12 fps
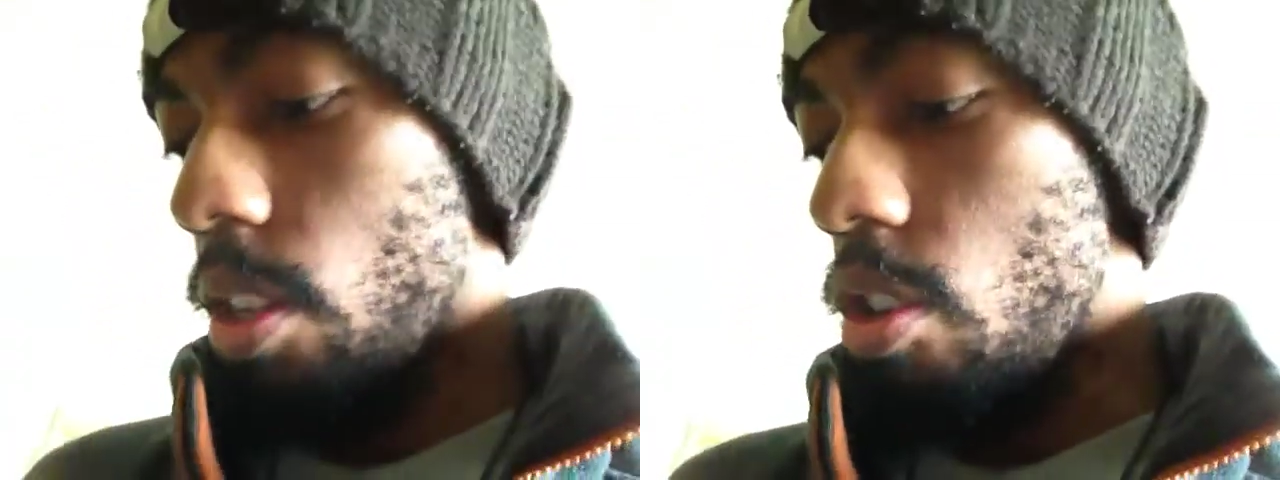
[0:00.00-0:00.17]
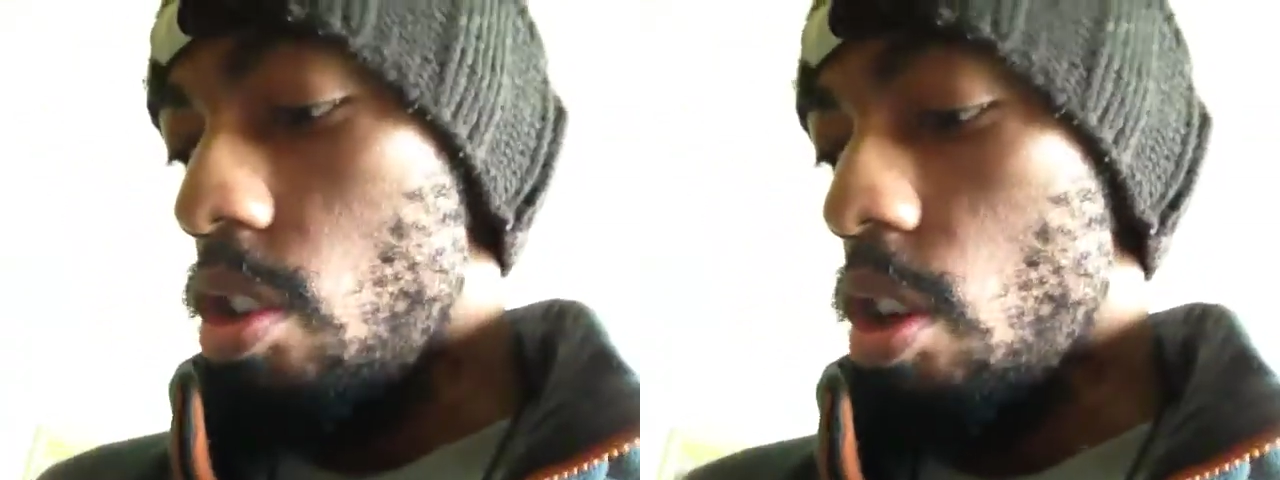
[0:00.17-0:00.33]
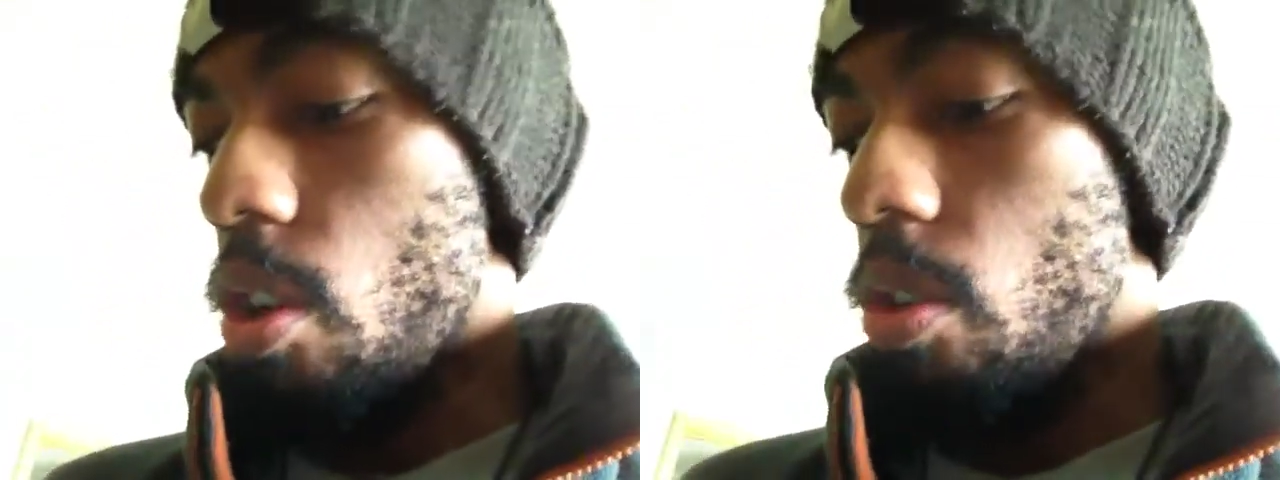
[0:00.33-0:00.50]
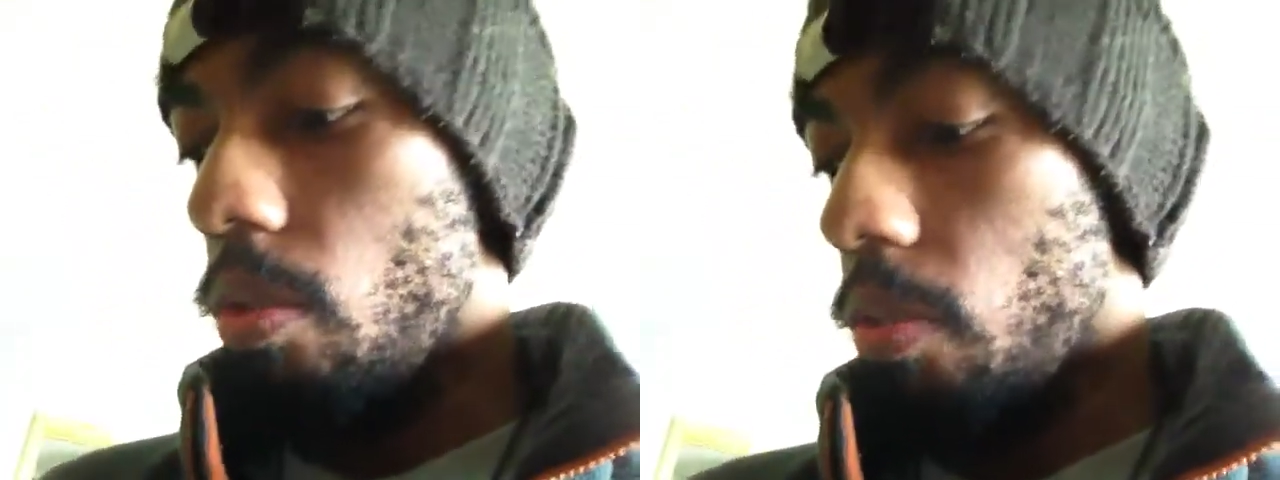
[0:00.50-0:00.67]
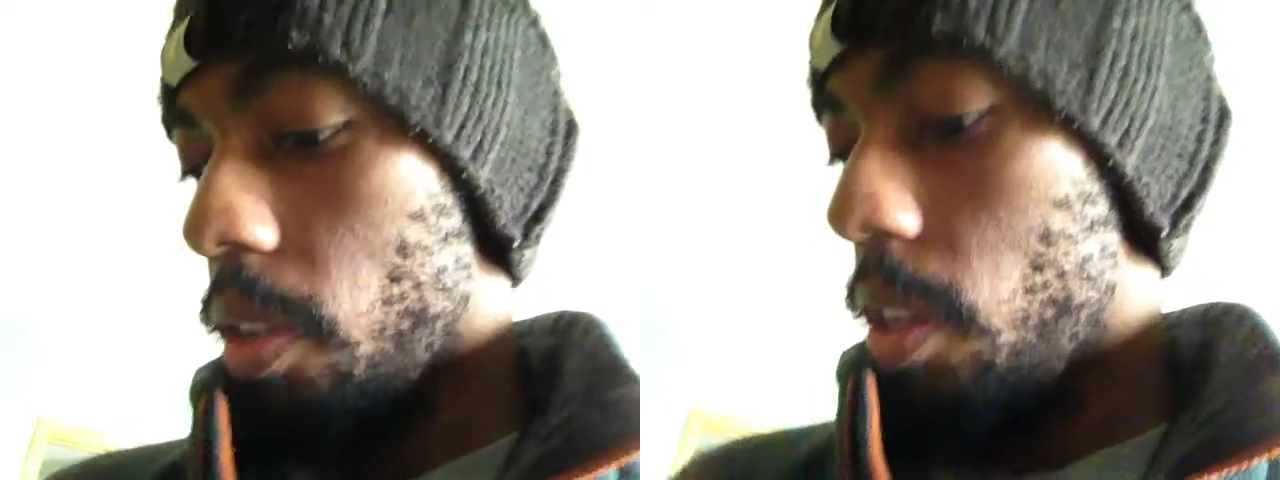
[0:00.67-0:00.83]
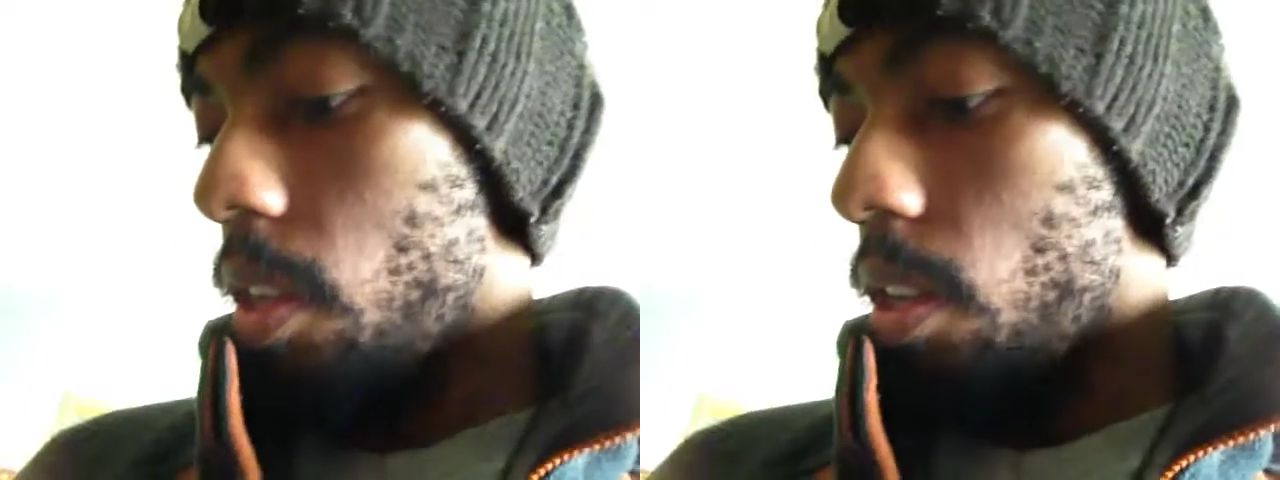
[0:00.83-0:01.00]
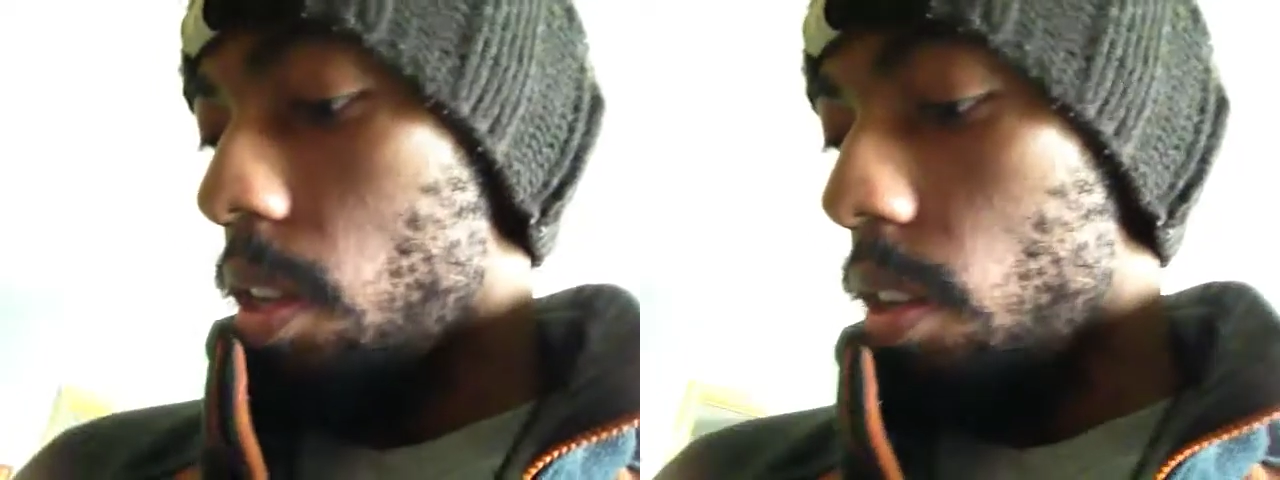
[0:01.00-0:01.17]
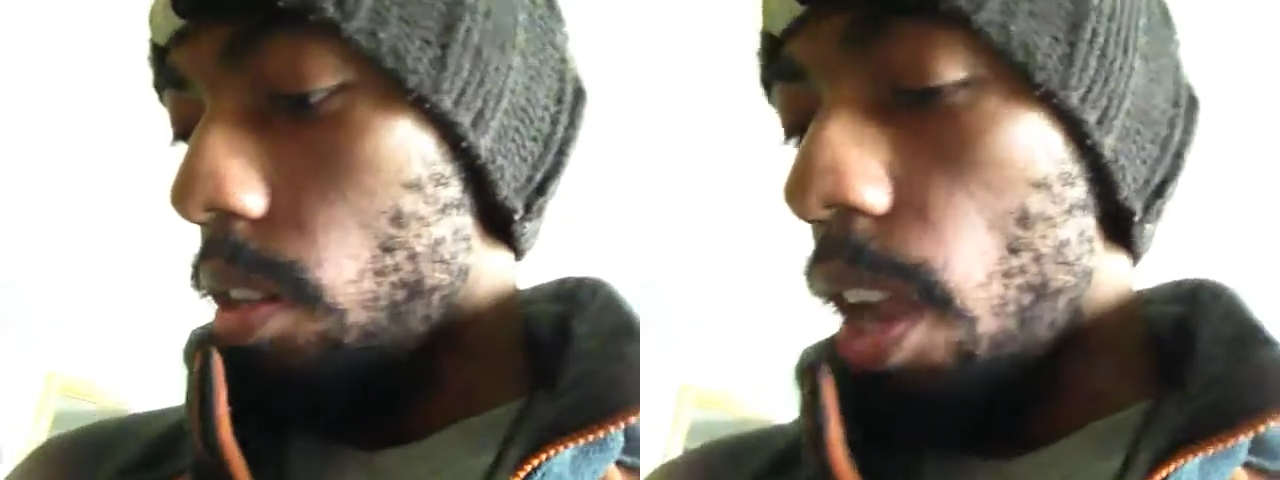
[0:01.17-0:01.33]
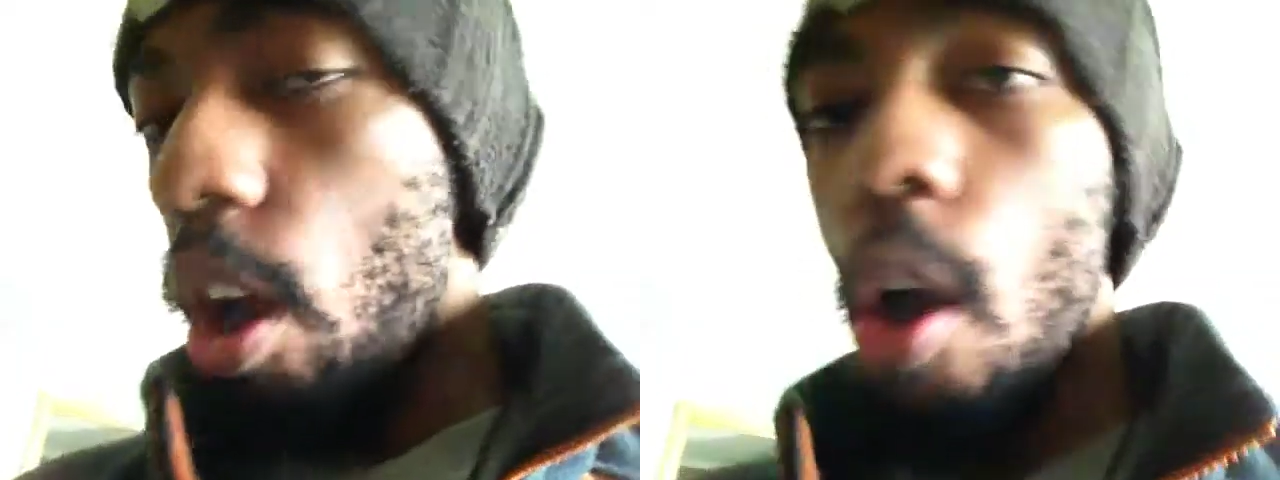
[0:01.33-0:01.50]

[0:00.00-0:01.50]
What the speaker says: They